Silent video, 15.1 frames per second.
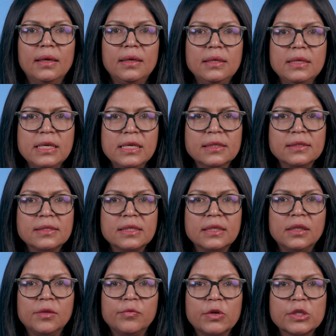Yields in
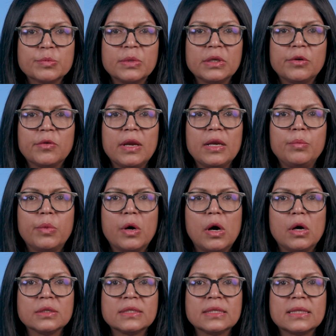investment-grade
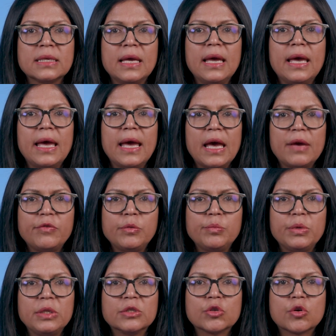bonds haven't
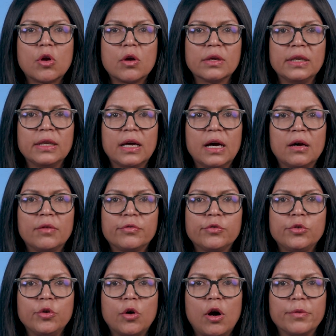been strong enough
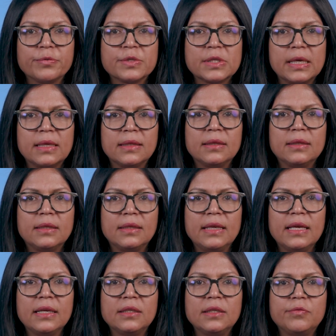to offset the
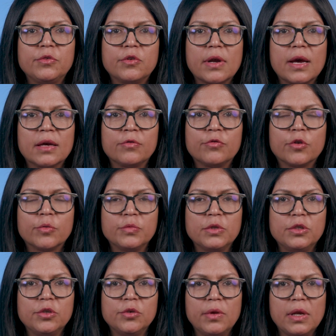negative drag from the
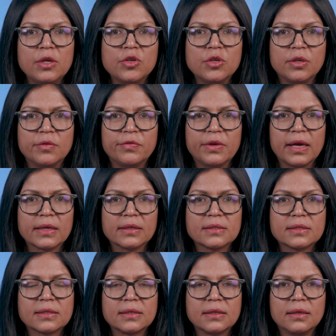duration
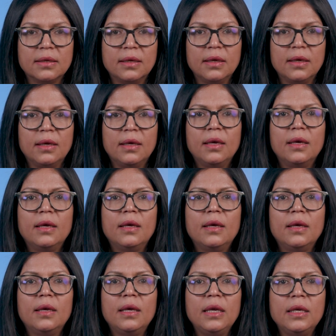effects.
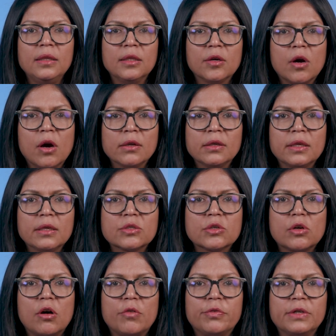In the context
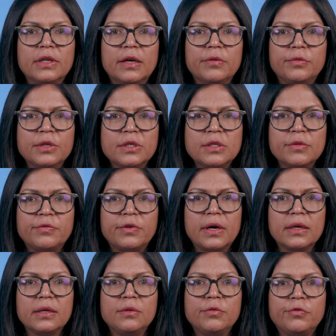of a
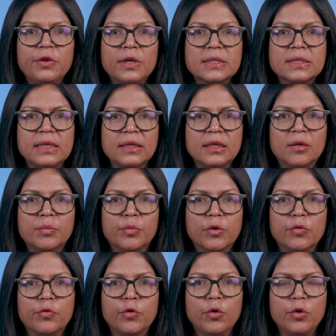diversified fixed income
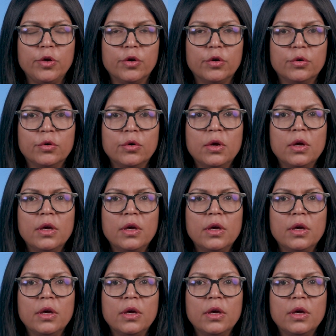portfolio,